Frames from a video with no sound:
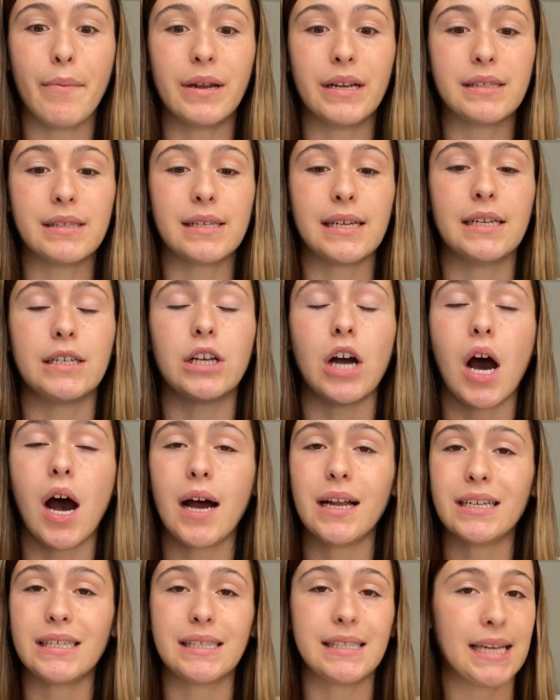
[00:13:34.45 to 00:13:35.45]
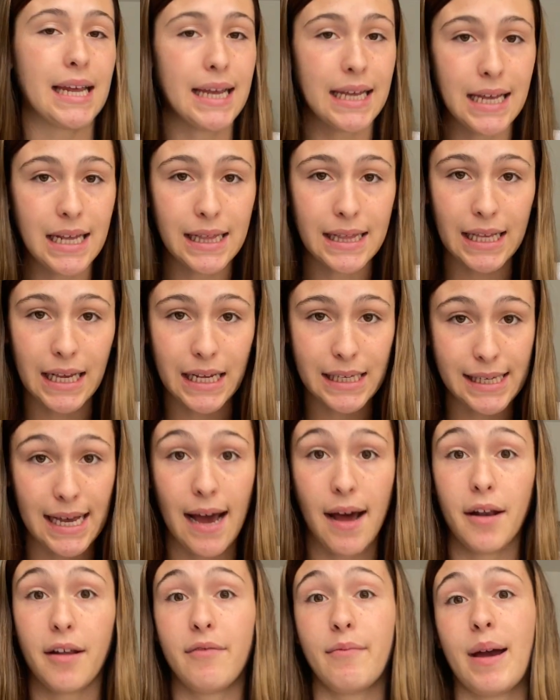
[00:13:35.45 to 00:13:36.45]
but it's like God is taking things
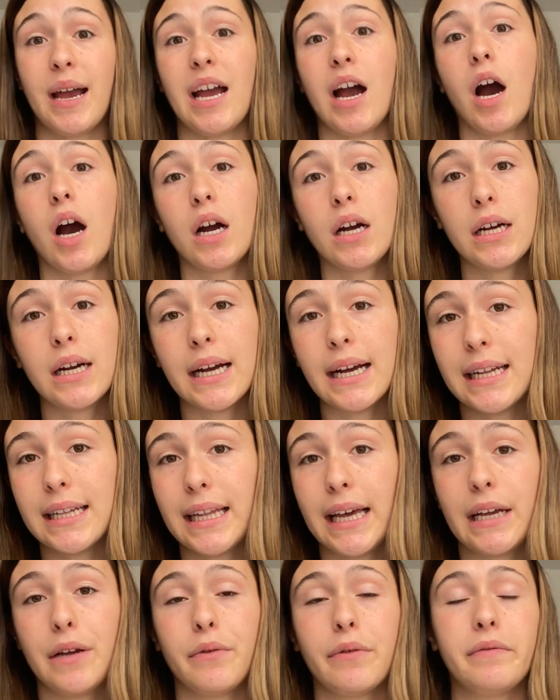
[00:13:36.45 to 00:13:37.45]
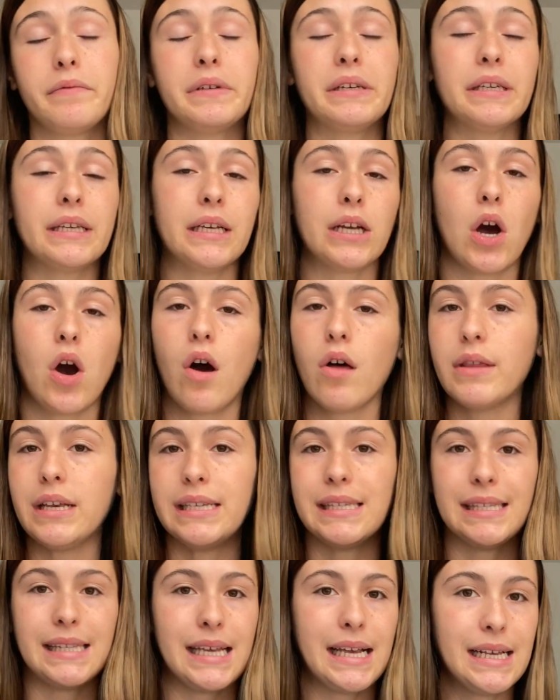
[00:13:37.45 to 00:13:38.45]
out of my heart and like revealing all
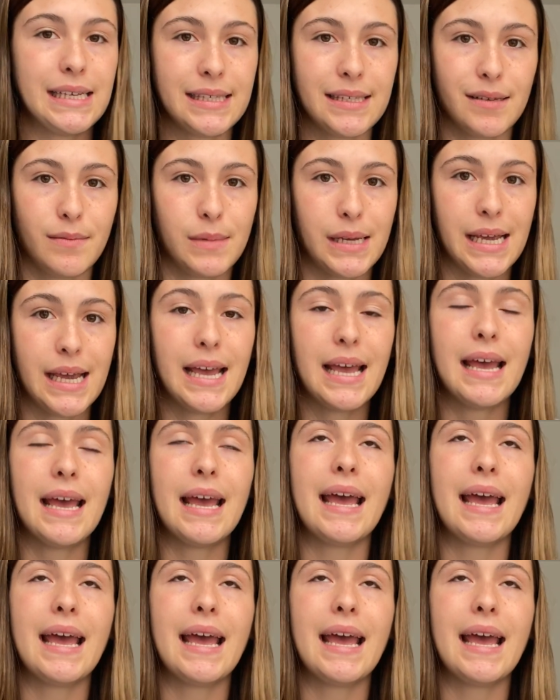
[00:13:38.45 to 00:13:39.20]
these things to me.